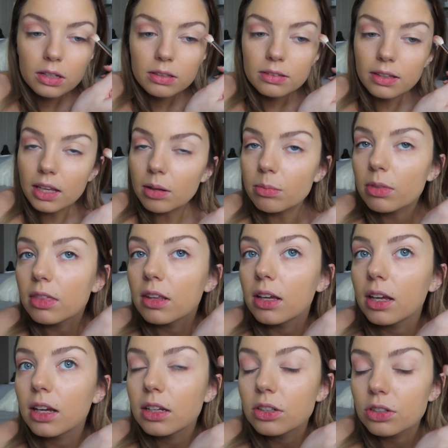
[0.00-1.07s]
Same
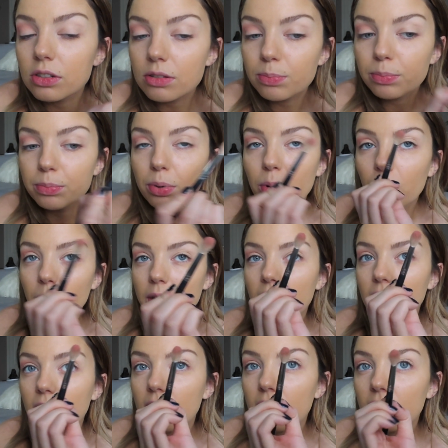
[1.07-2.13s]
thing, just
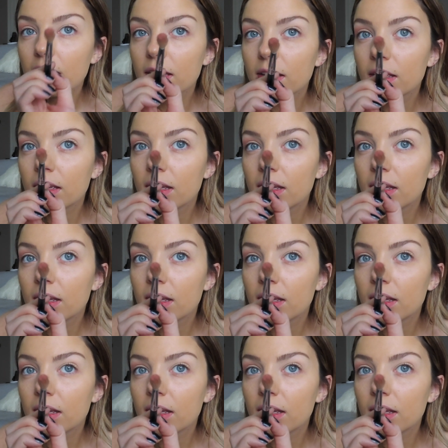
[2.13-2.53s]
pointing it,